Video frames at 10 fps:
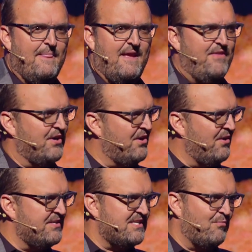And they're going to go
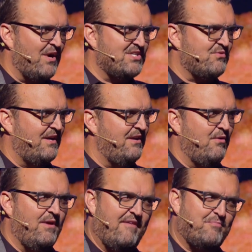to some restaurant. You
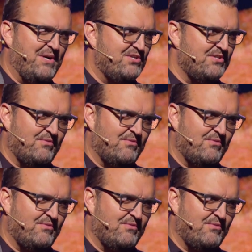know, preachers,